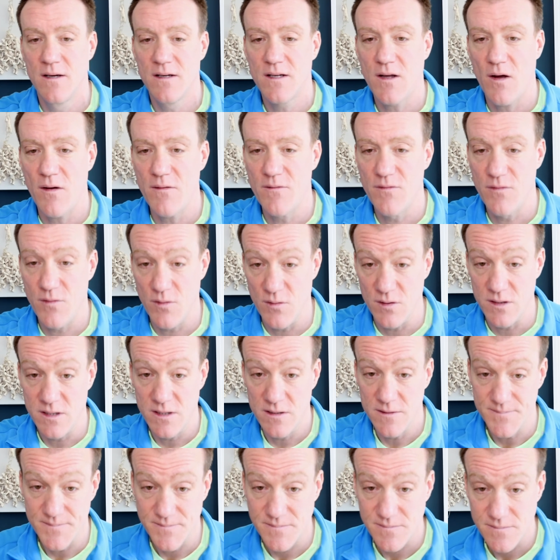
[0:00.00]
going forward.
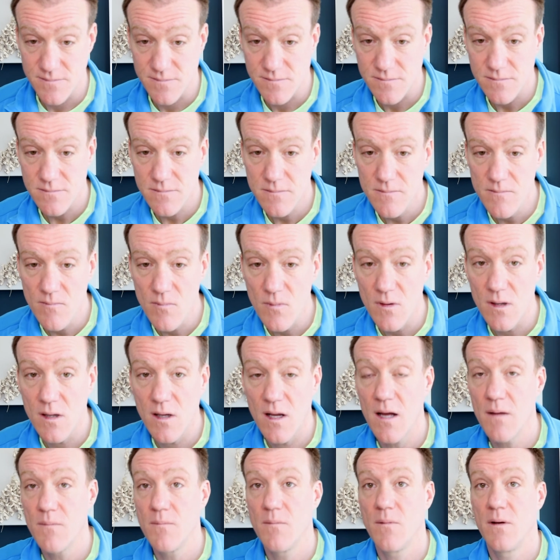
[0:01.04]

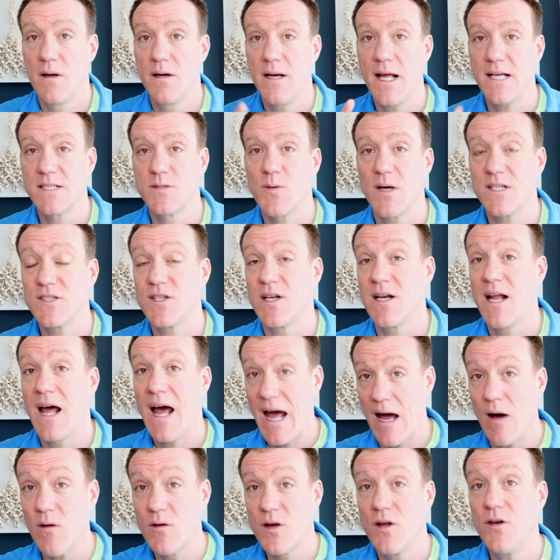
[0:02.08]
Next question.
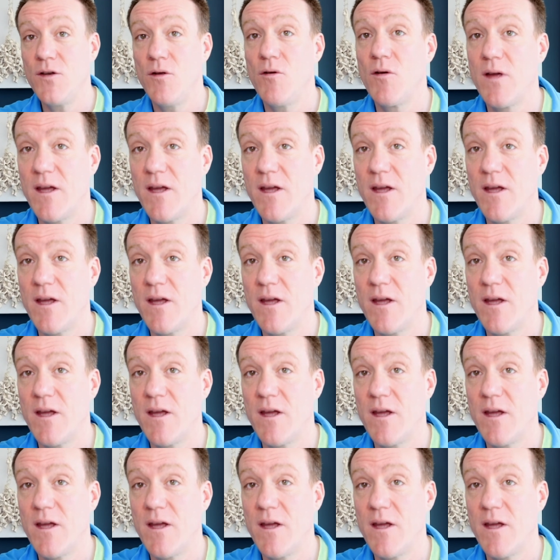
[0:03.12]
How can you